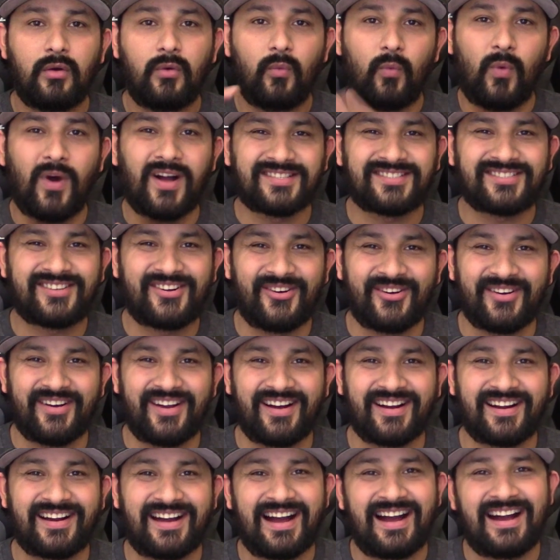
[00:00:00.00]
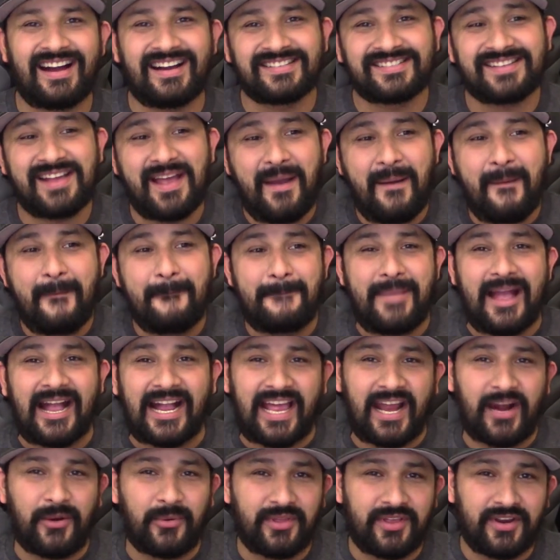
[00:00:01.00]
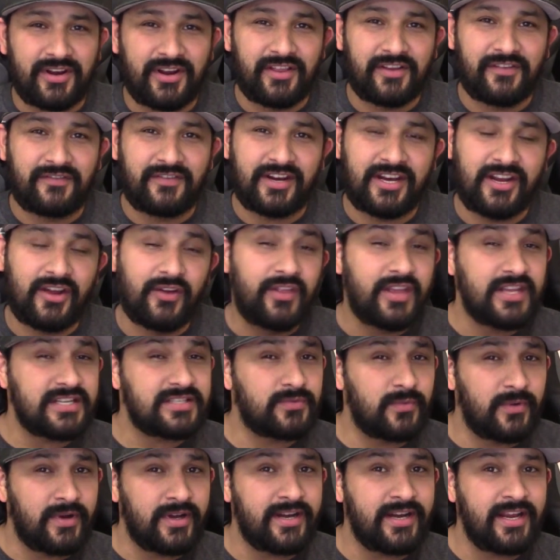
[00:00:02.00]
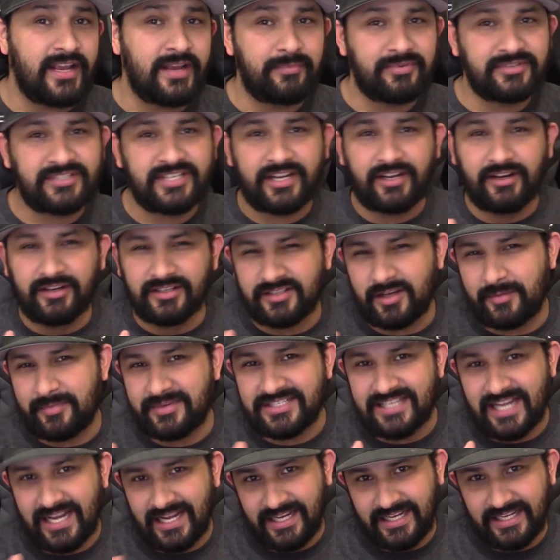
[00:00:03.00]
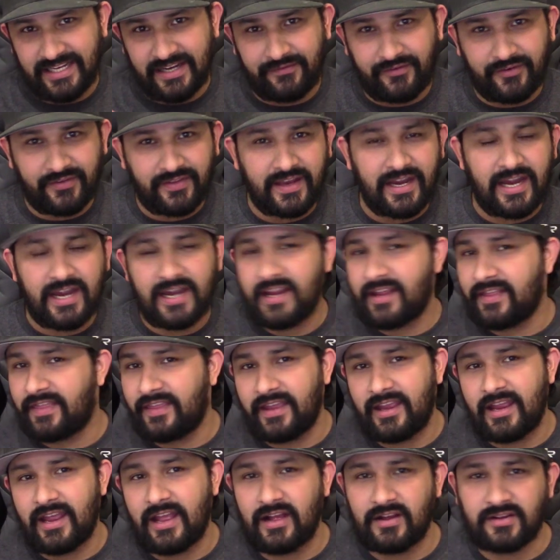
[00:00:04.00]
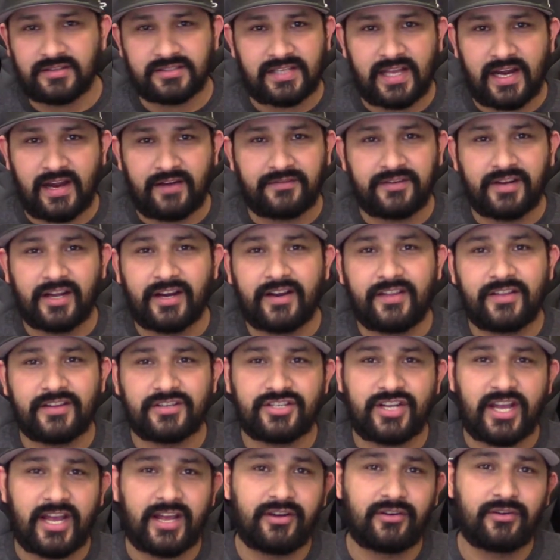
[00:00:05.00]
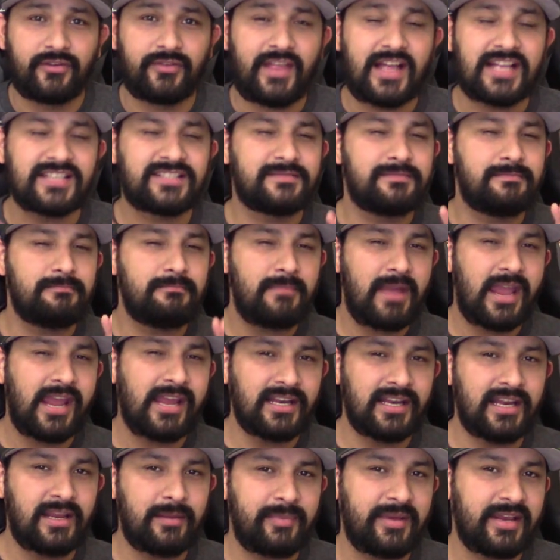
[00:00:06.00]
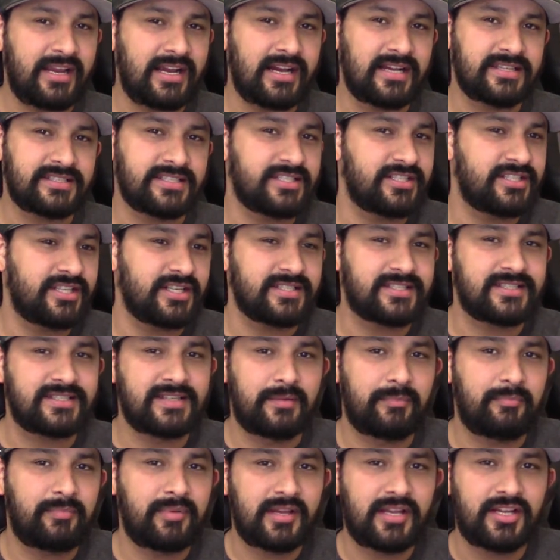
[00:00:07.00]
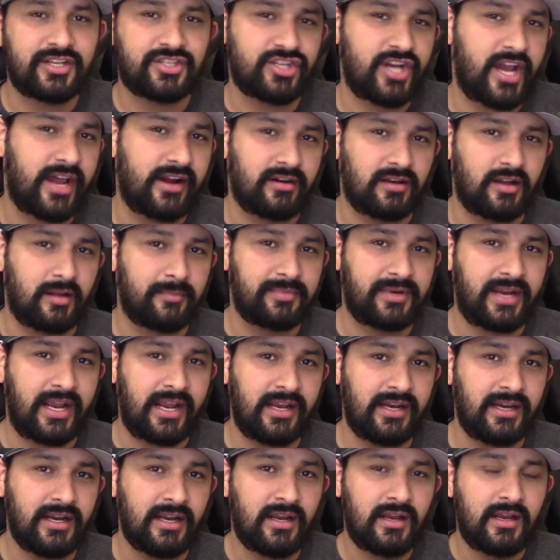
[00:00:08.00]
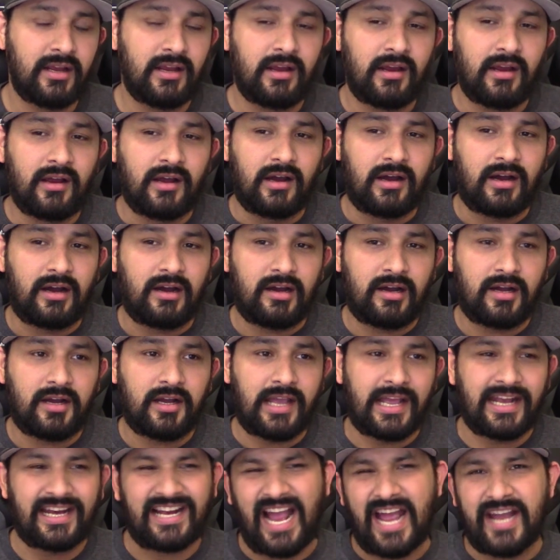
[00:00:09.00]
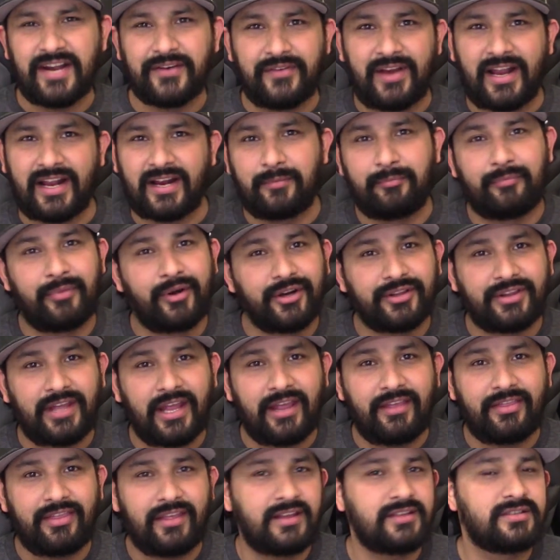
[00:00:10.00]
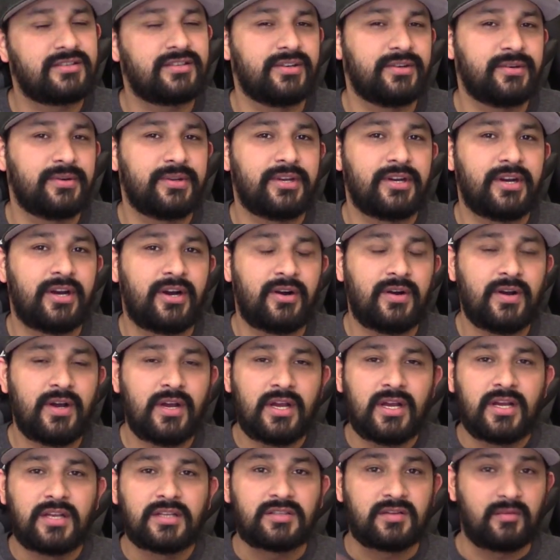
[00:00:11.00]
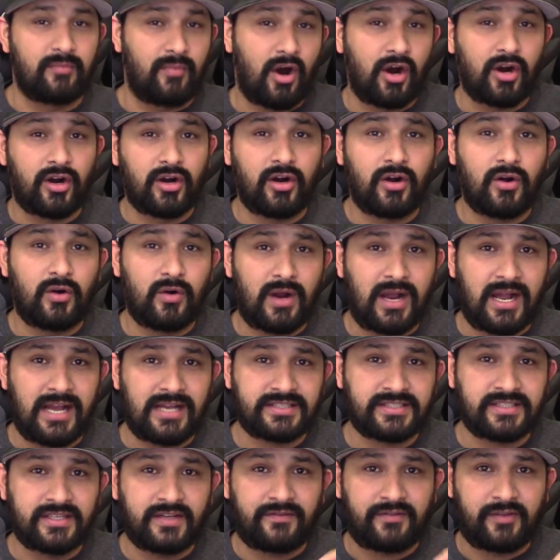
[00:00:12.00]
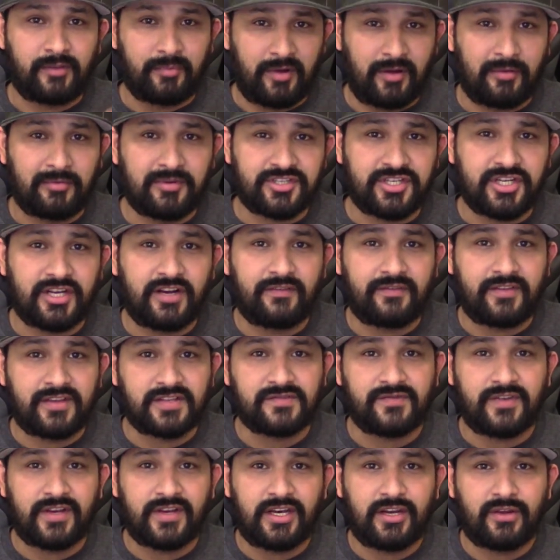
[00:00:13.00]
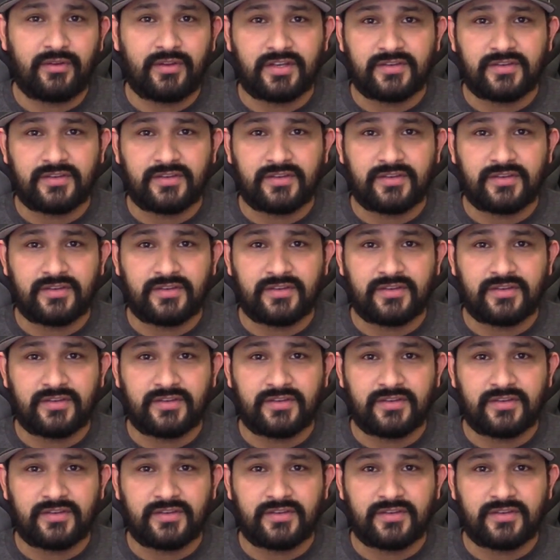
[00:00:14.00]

What's going on, guys? Back at it with another video. This one in particular is going to be slightly different than anything else that I've done in the channel. That's mainly because it's just simply a channel update and kind of like a birthday thing too, you know. Tomorrow, as of the publishing of this video